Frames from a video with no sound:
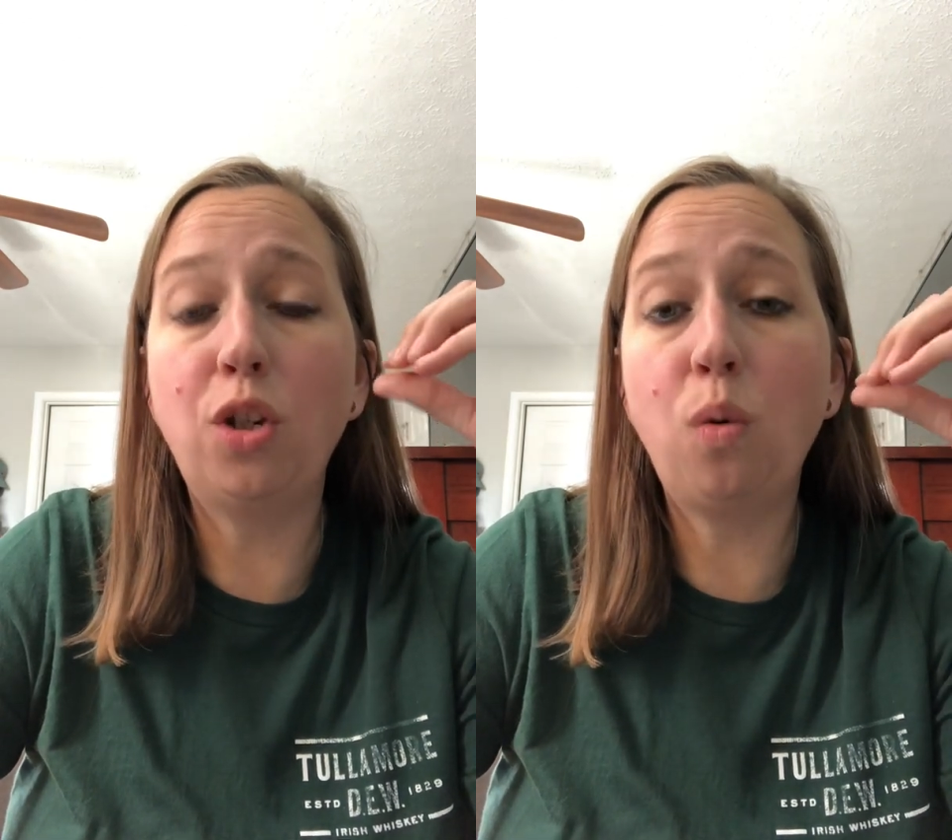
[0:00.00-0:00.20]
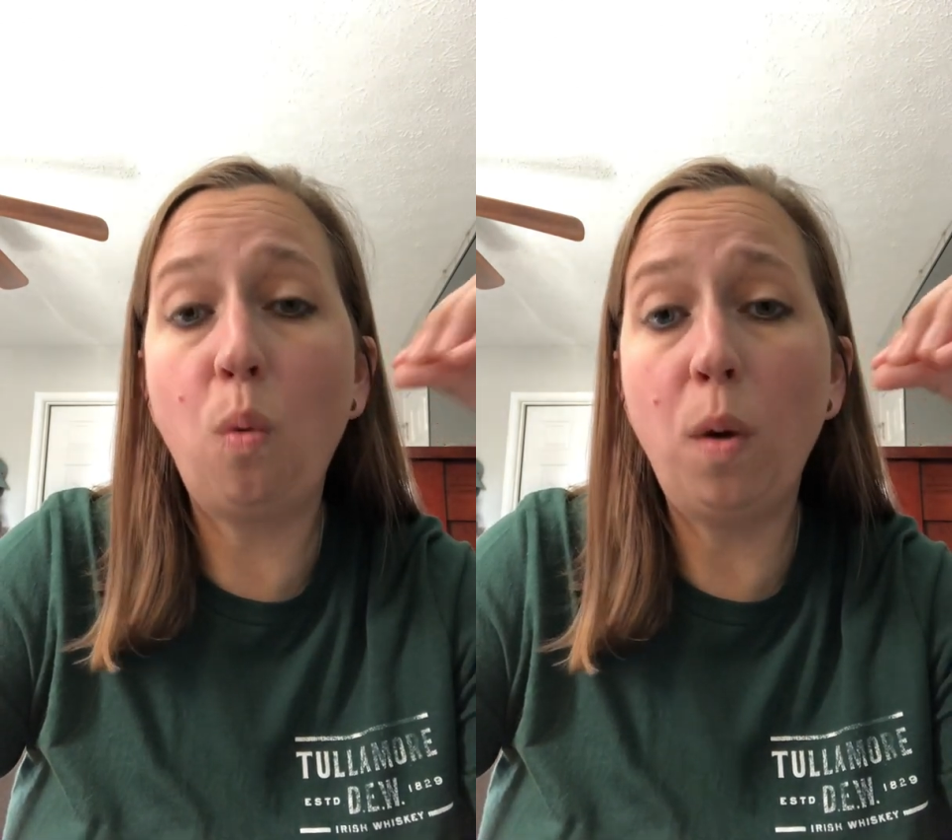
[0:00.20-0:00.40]

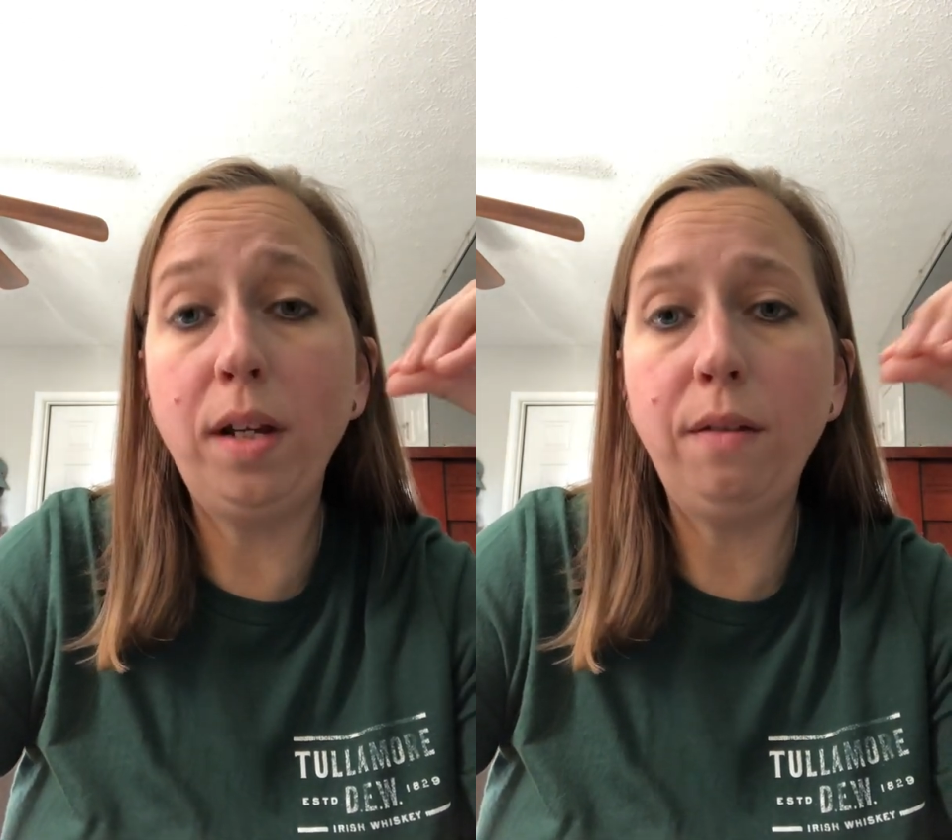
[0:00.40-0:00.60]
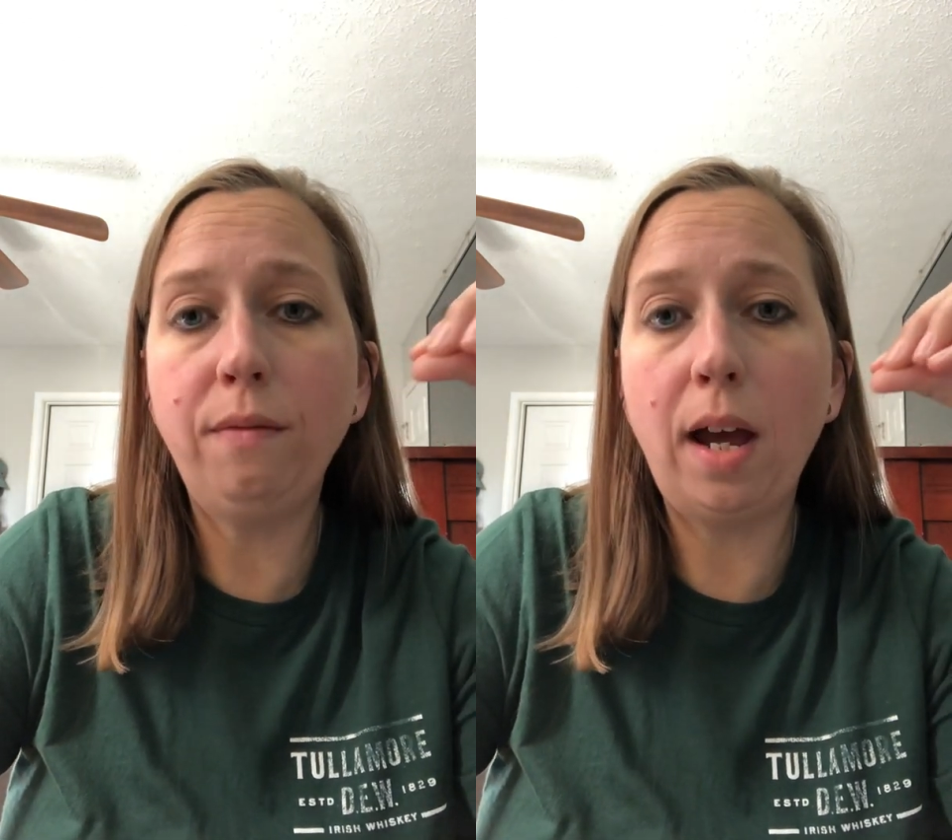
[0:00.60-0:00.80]

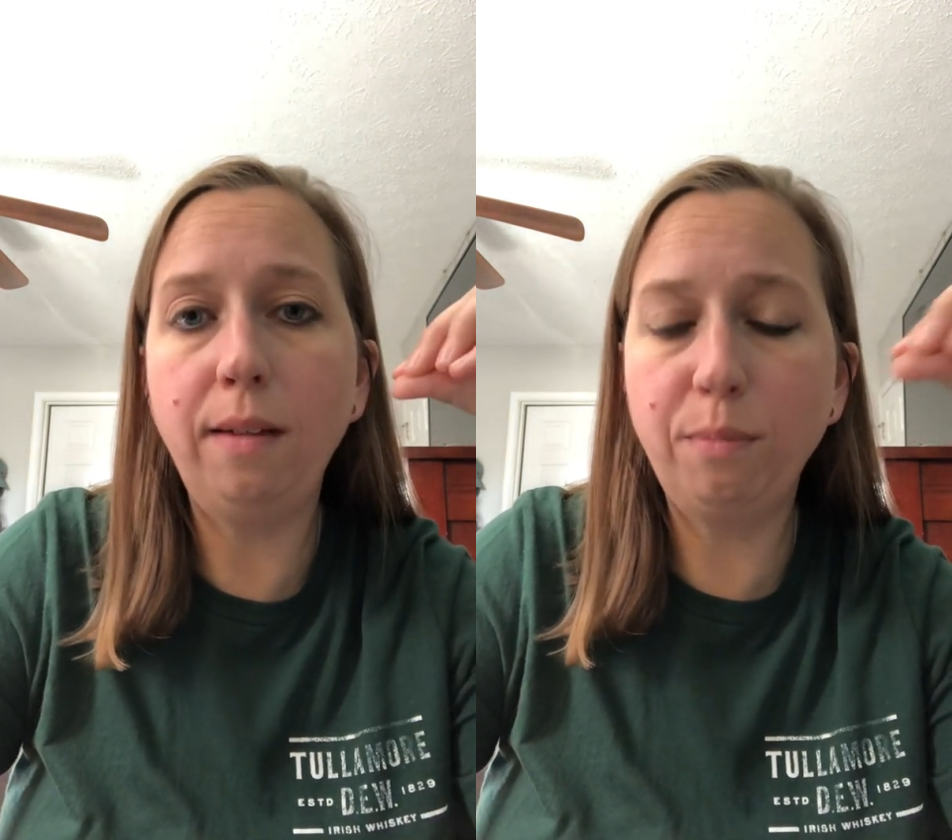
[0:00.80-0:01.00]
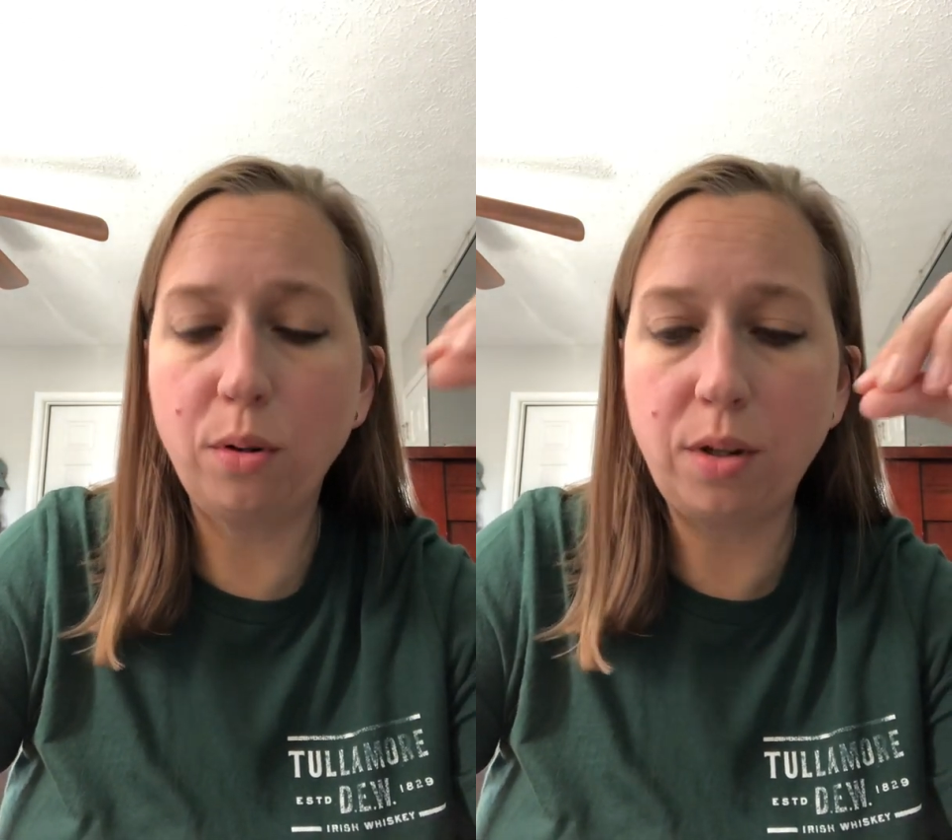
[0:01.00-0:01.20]

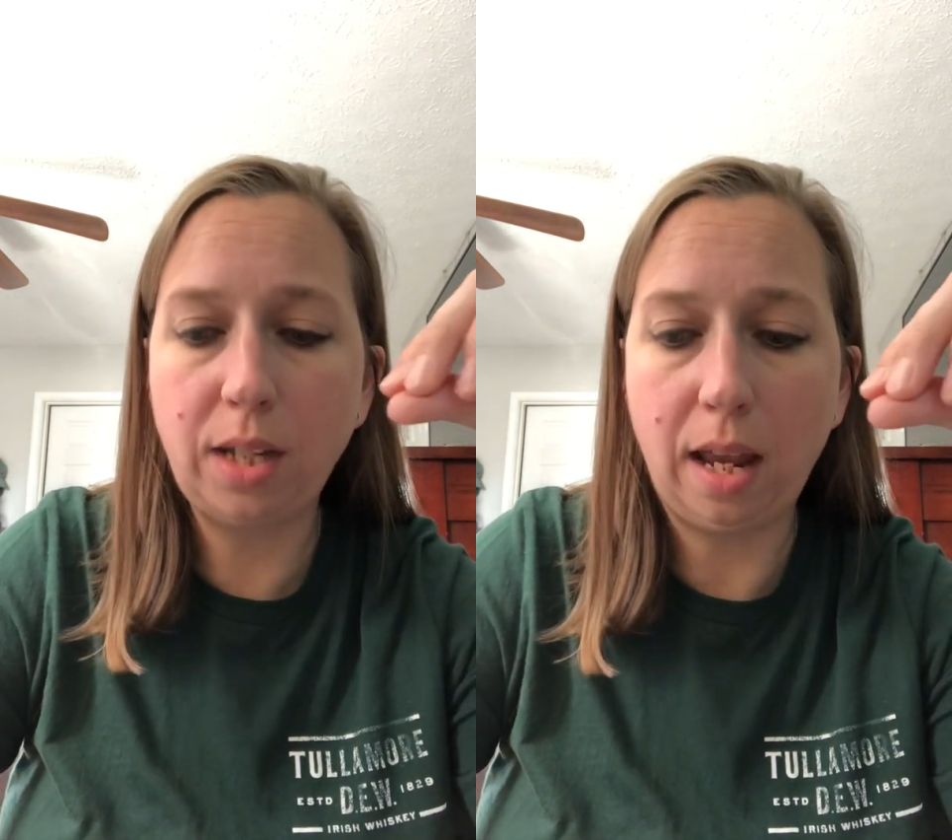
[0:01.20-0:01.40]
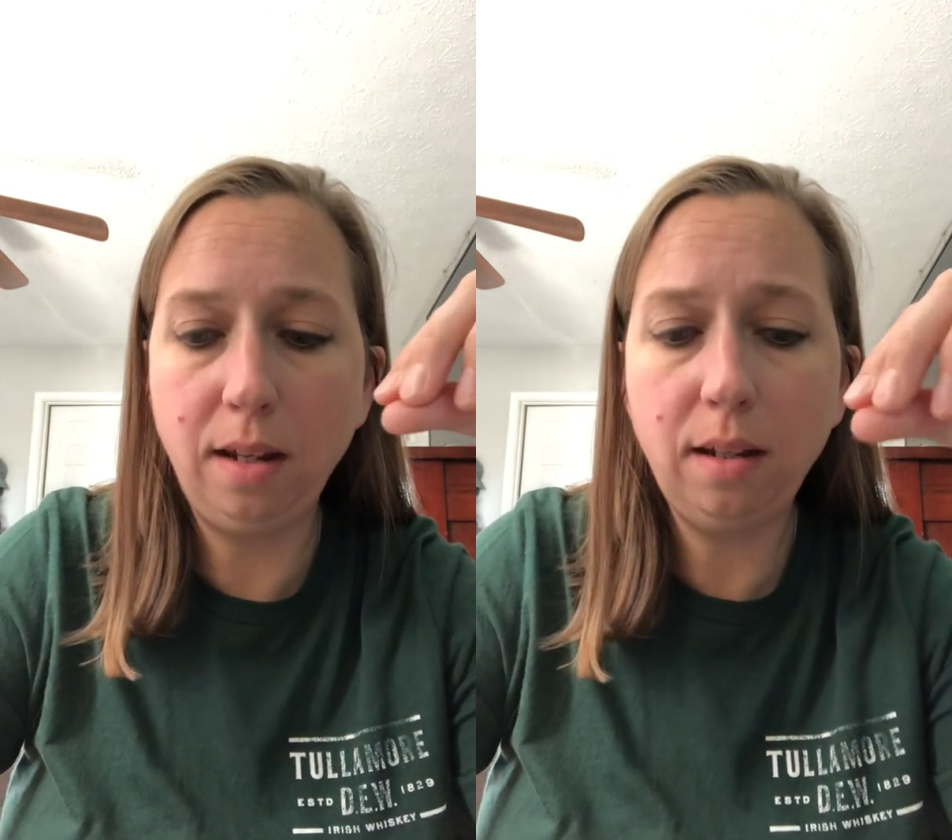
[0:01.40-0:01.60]

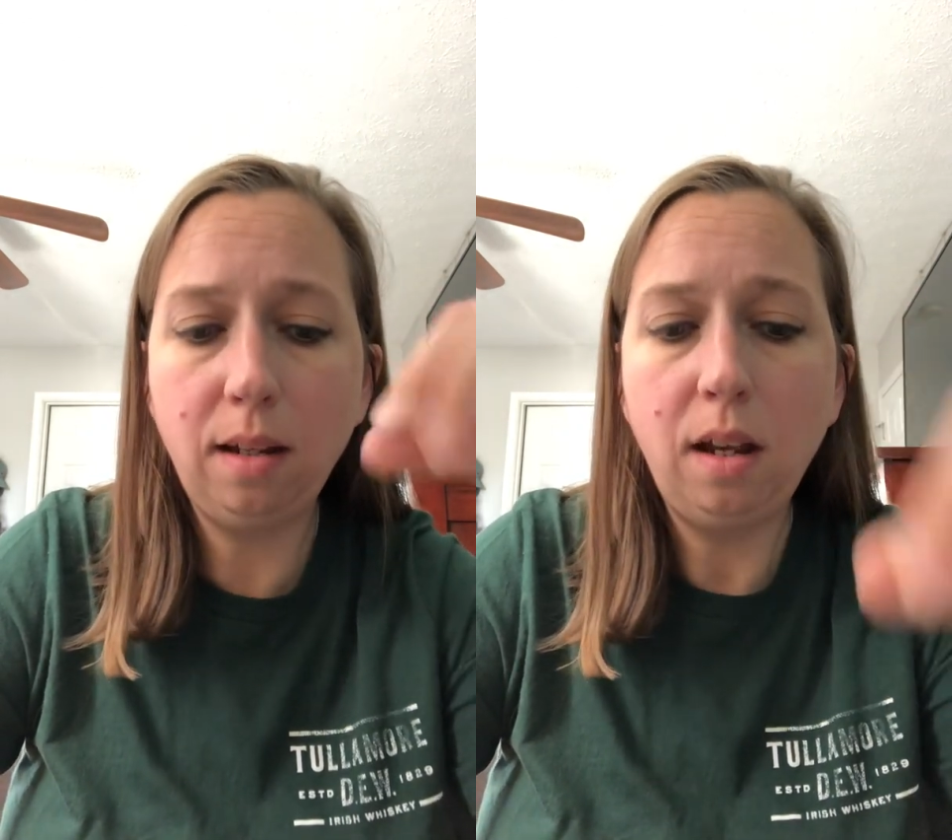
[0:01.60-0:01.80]
25%